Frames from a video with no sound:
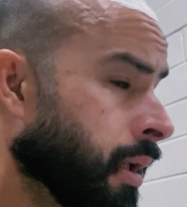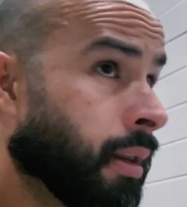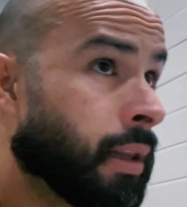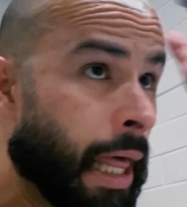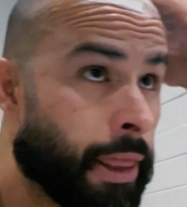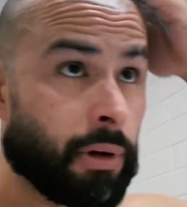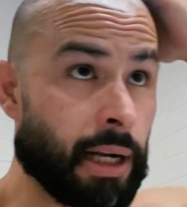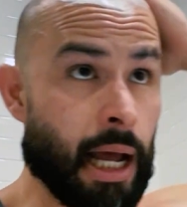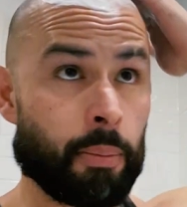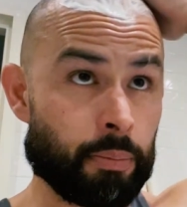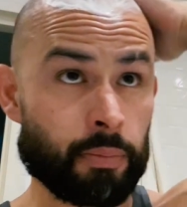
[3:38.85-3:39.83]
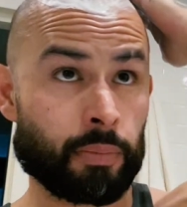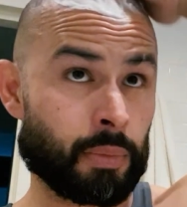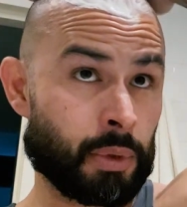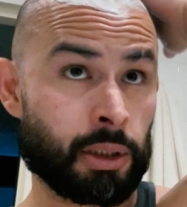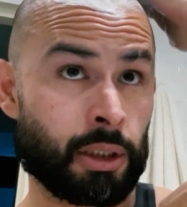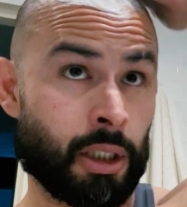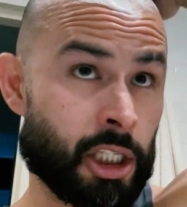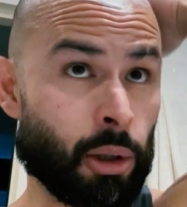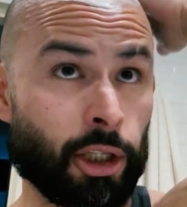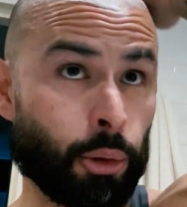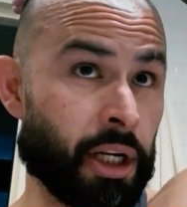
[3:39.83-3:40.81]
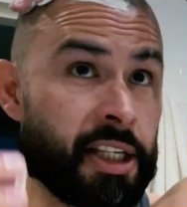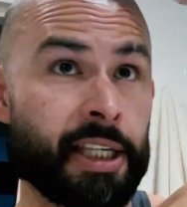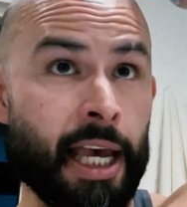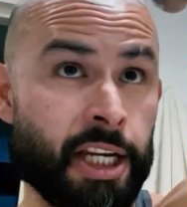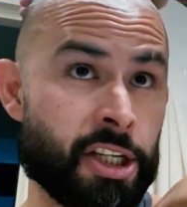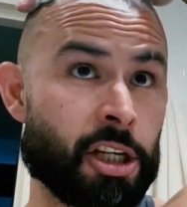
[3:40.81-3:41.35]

Lather it up. So I do it in sections.